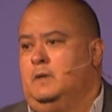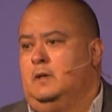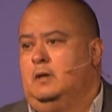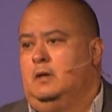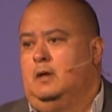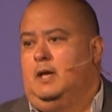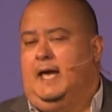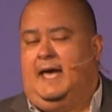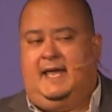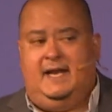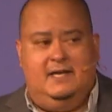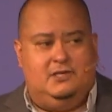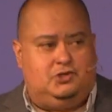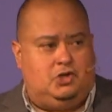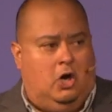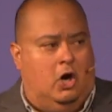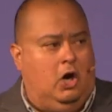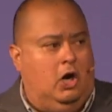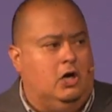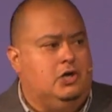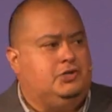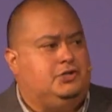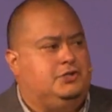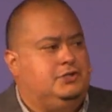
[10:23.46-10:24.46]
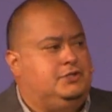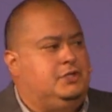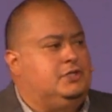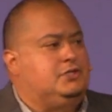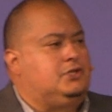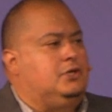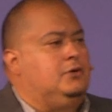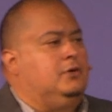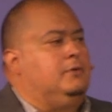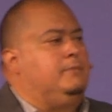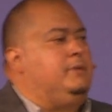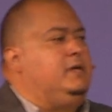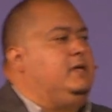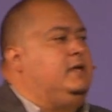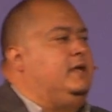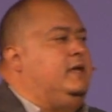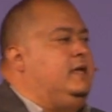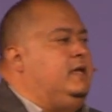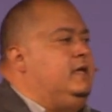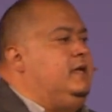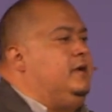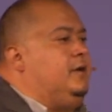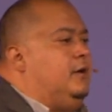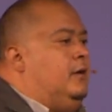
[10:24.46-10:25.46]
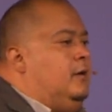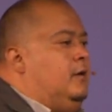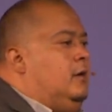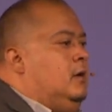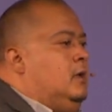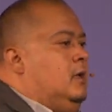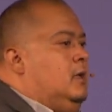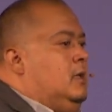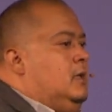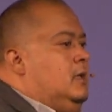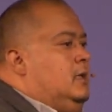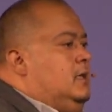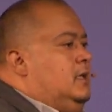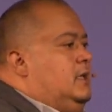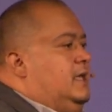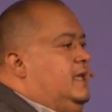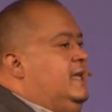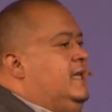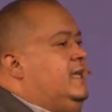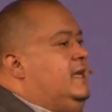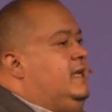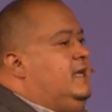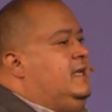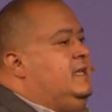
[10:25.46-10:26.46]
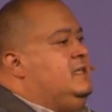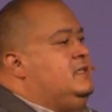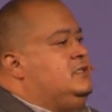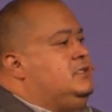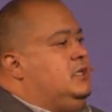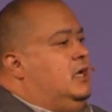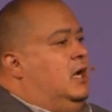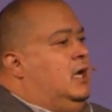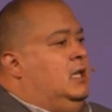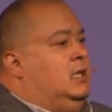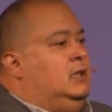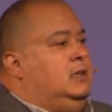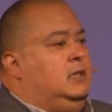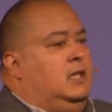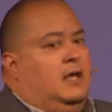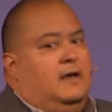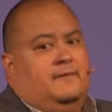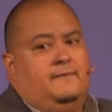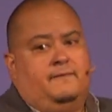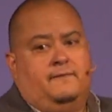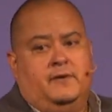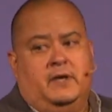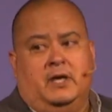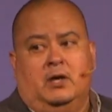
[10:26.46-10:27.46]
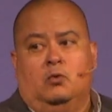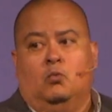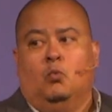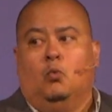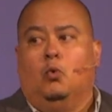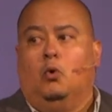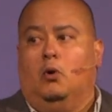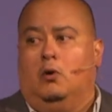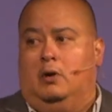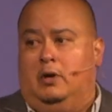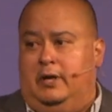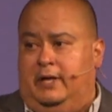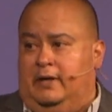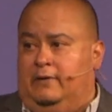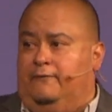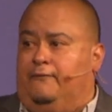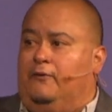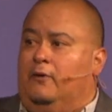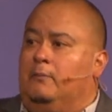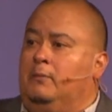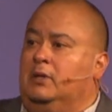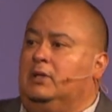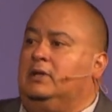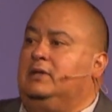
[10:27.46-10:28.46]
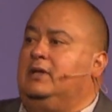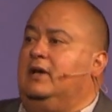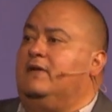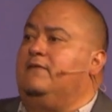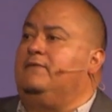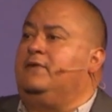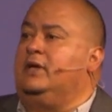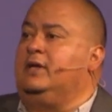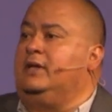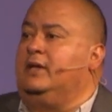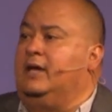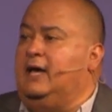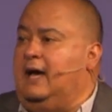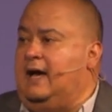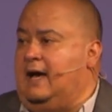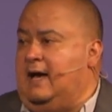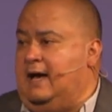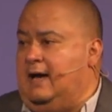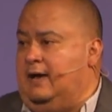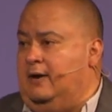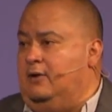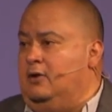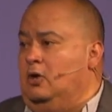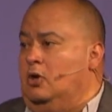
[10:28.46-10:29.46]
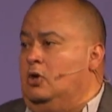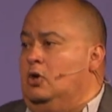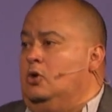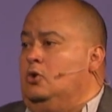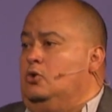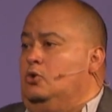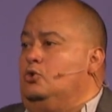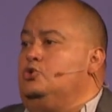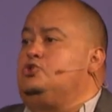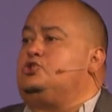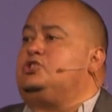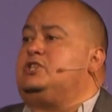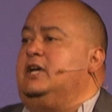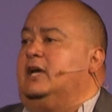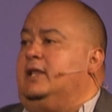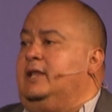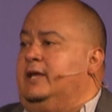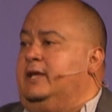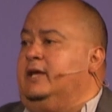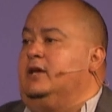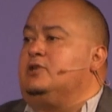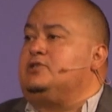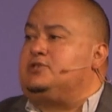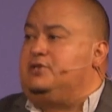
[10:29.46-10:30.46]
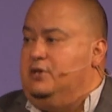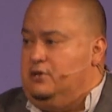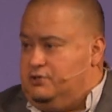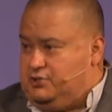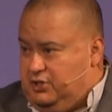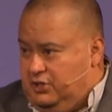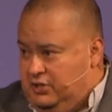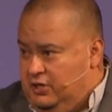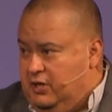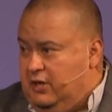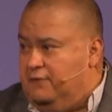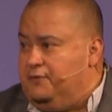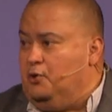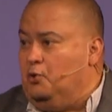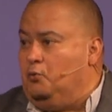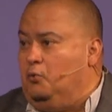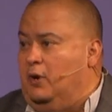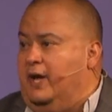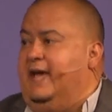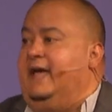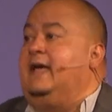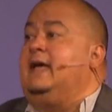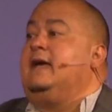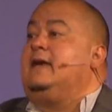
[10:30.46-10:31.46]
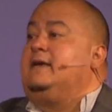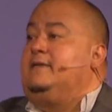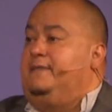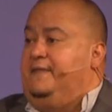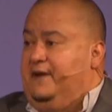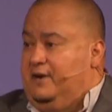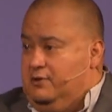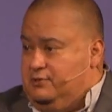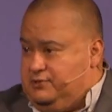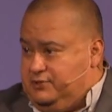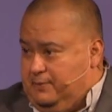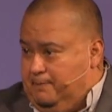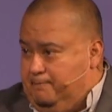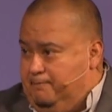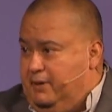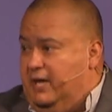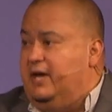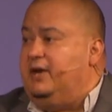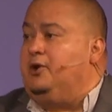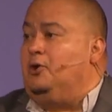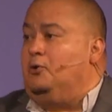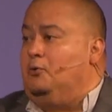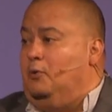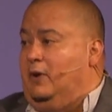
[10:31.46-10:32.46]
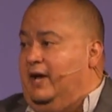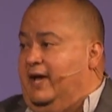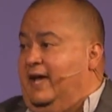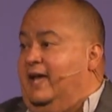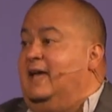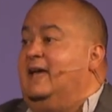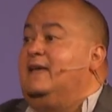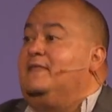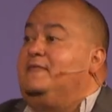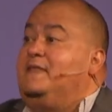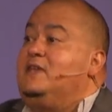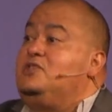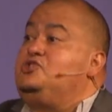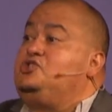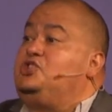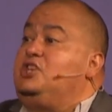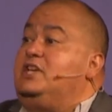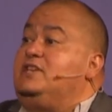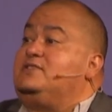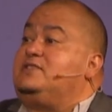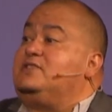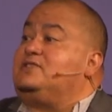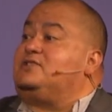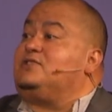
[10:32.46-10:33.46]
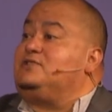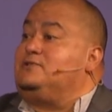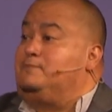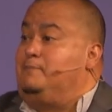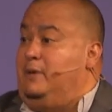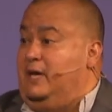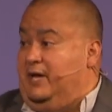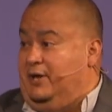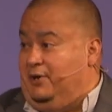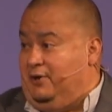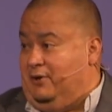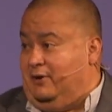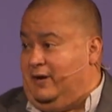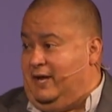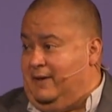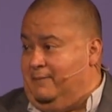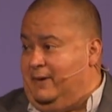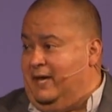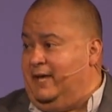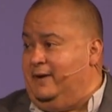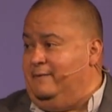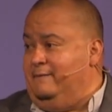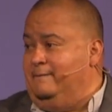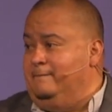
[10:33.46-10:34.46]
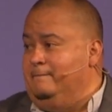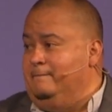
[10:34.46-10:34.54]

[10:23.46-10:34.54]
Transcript: And as harsh as it's going to be to hear, it is a loving warning from a loving God who's telling us there's another way, there's a better way, that Jesus is better. Amen?